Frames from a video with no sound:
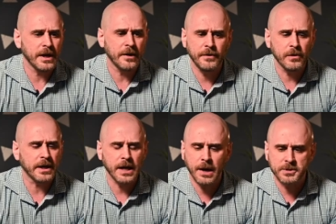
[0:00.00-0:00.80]
I felt
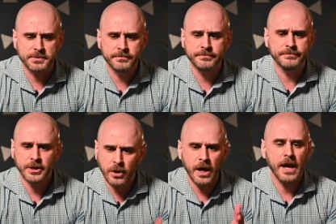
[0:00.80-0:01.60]
like I was, you
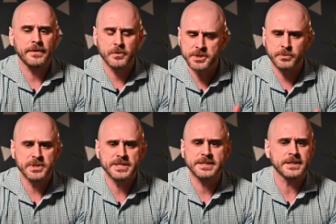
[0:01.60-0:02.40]
know, there was some
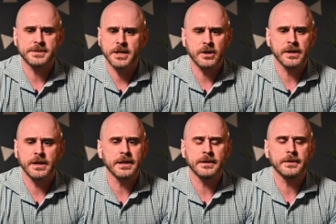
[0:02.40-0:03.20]
resistance there, and,
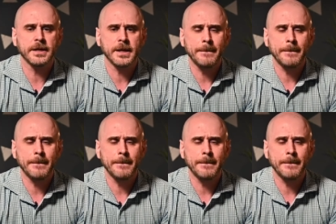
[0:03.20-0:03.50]
and